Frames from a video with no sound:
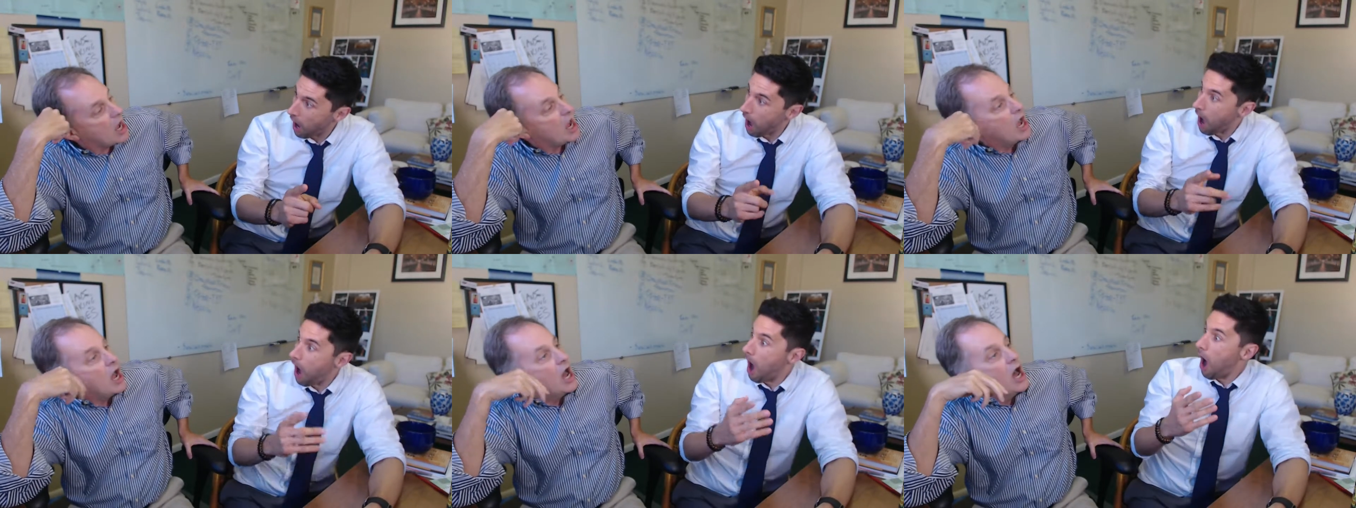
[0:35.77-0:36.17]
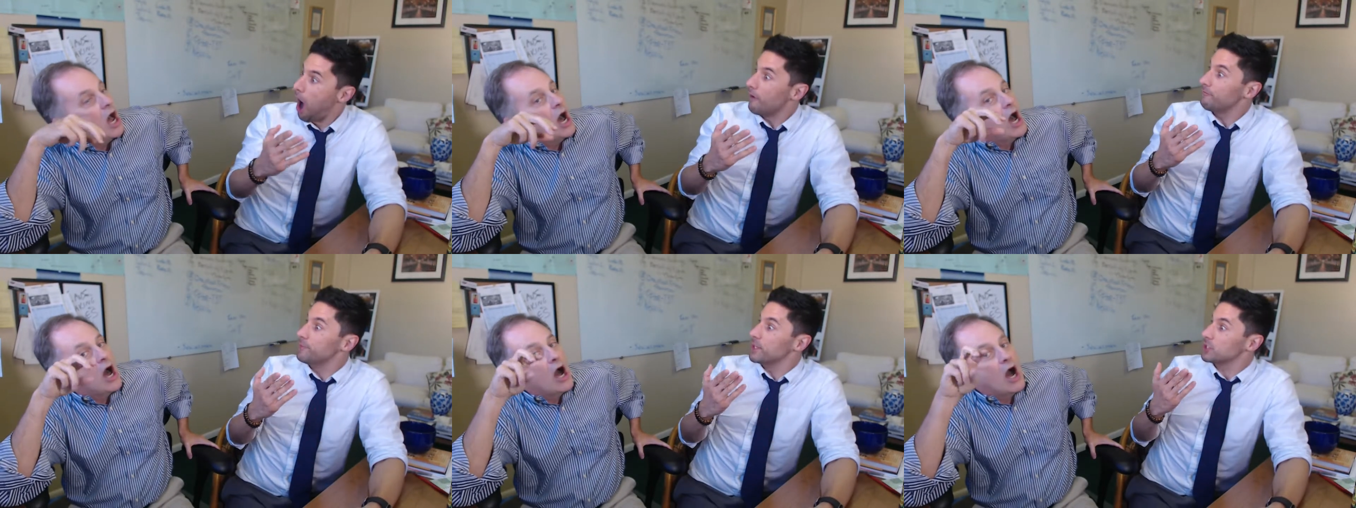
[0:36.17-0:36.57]
Speaker 1: of
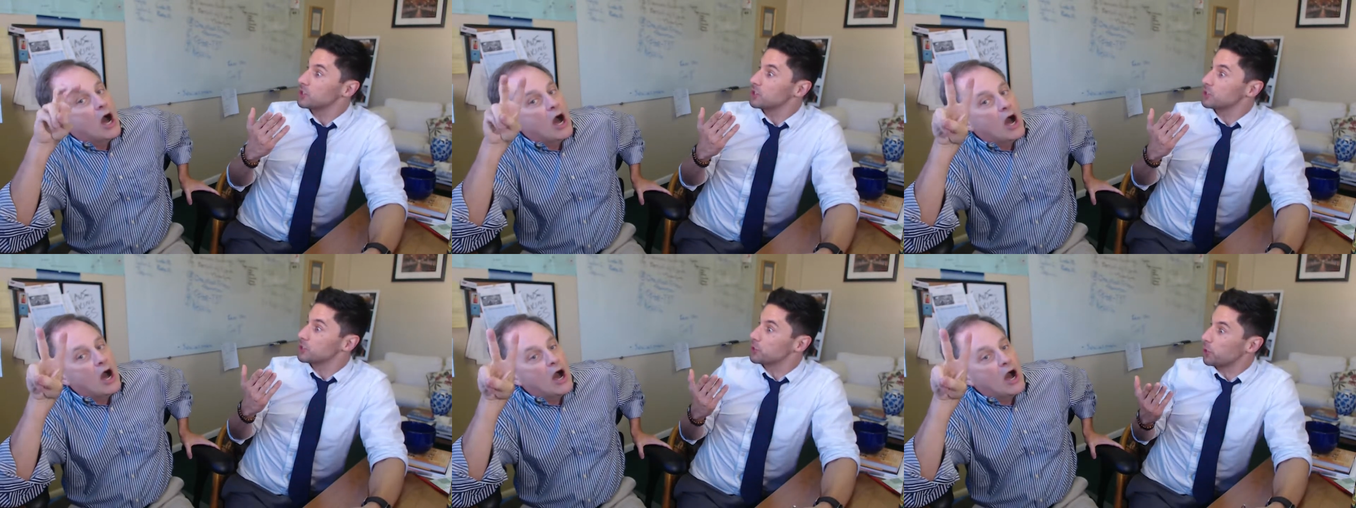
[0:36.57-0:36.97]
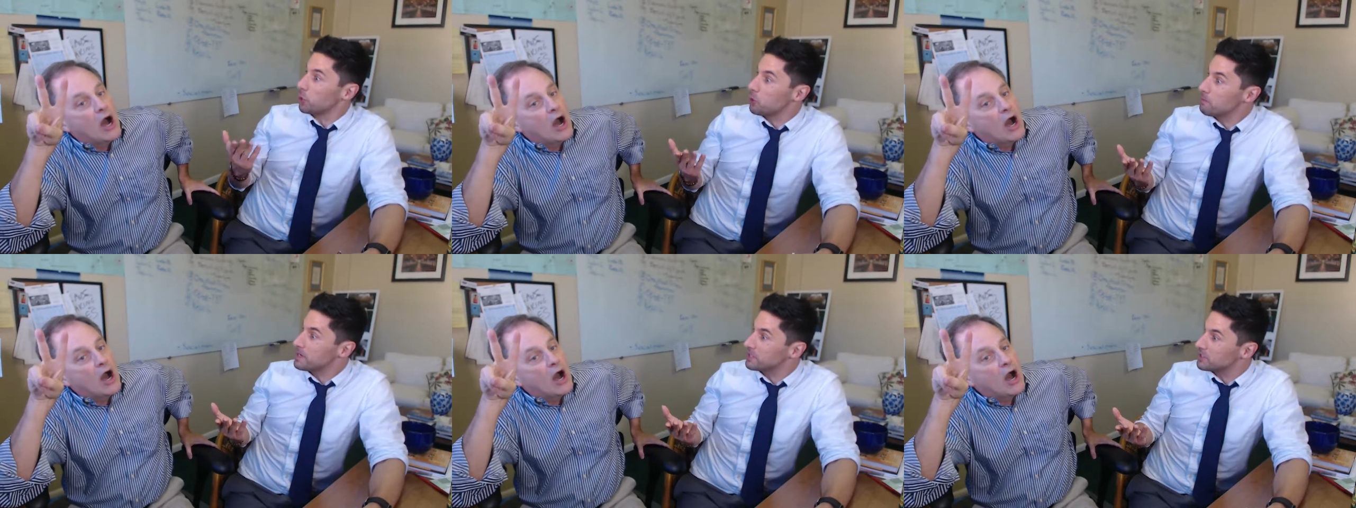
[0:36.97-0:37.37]
this sermon
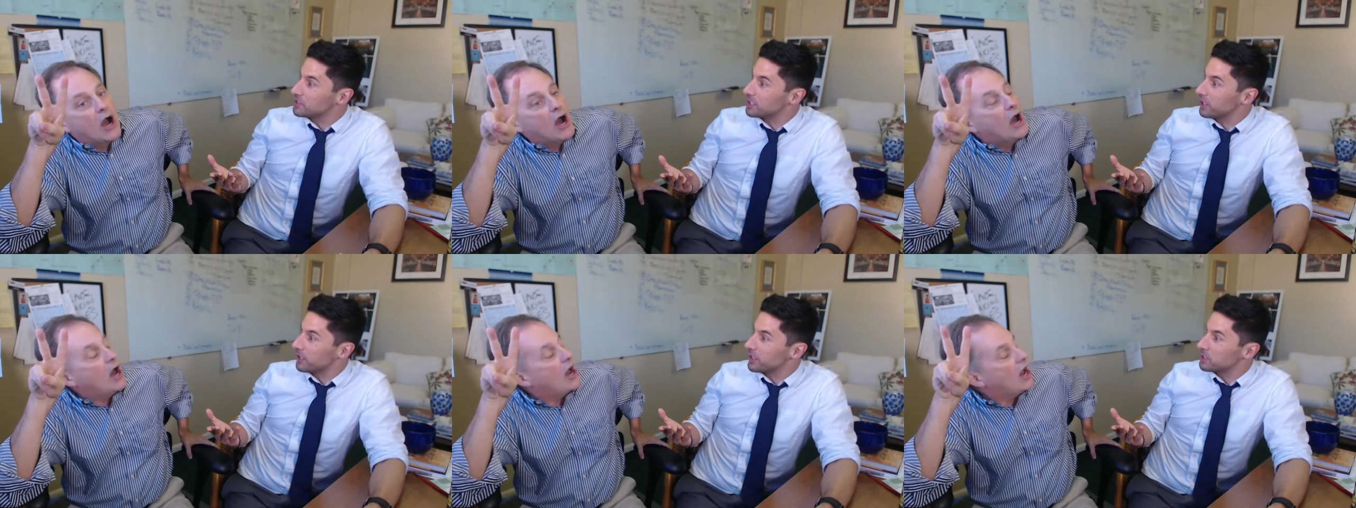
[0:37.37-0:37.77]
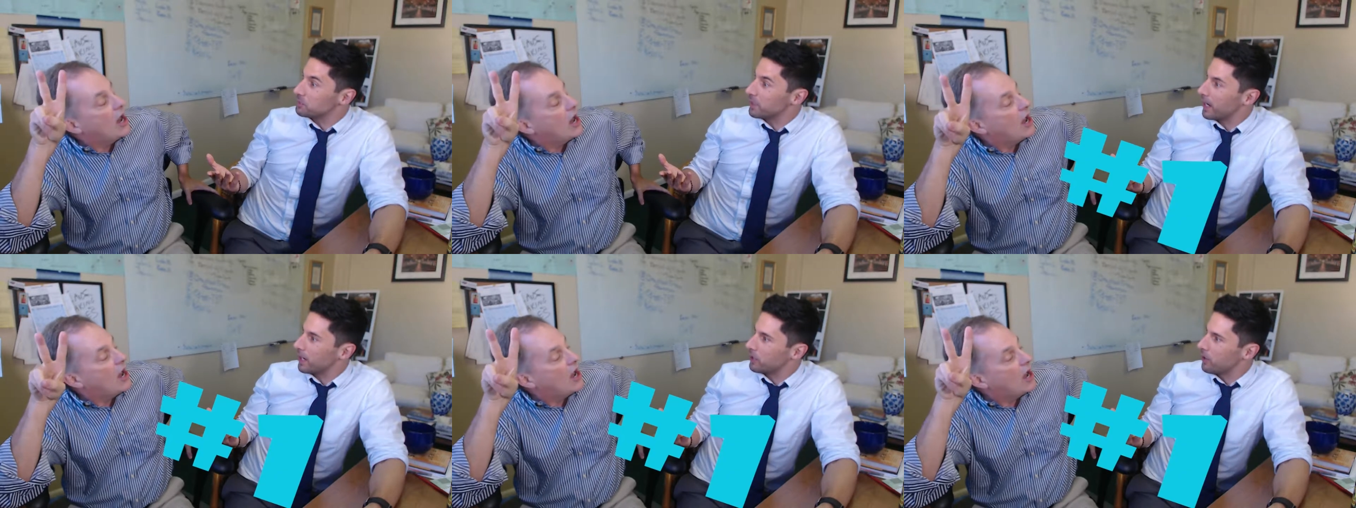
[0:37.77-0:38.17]
series we got
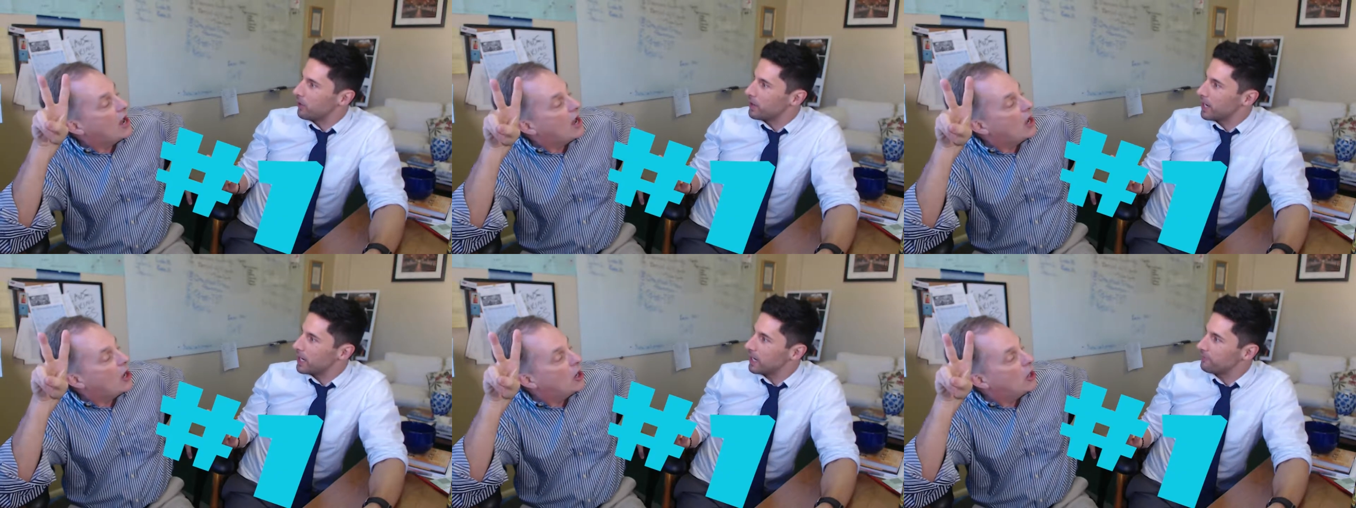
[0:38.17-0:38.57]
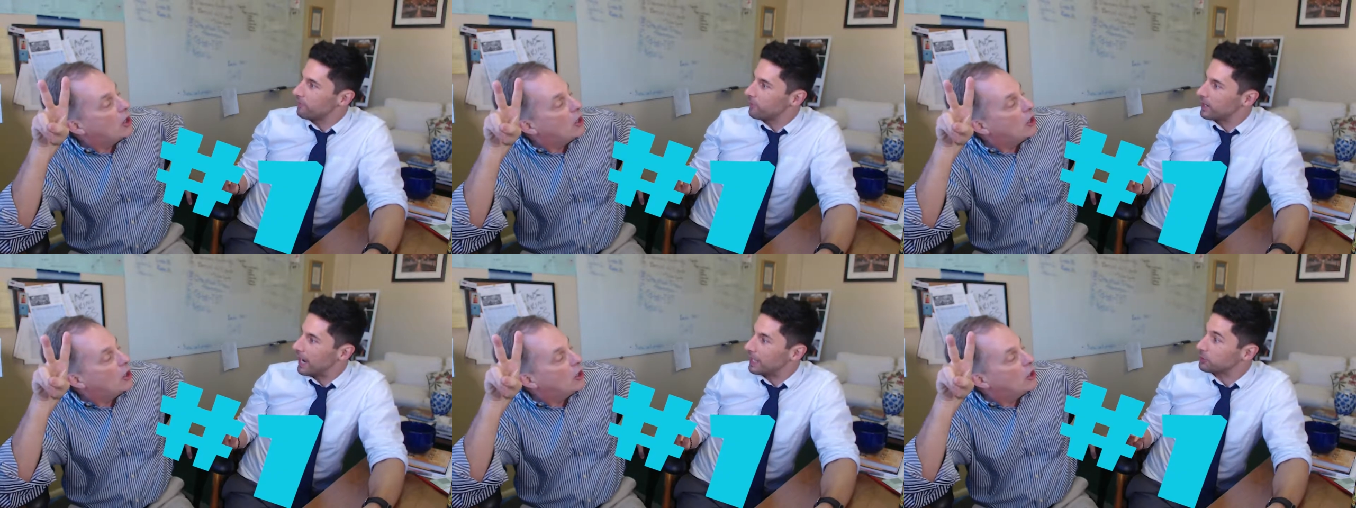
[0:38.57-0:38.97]
going on. I forgot.
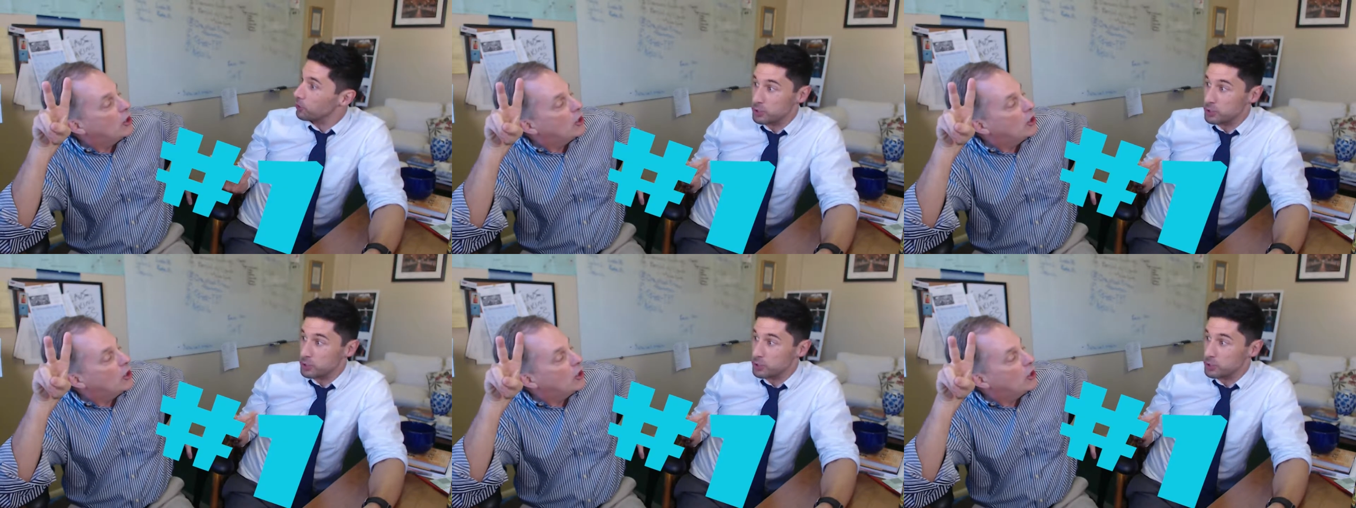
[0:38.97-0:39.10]
There's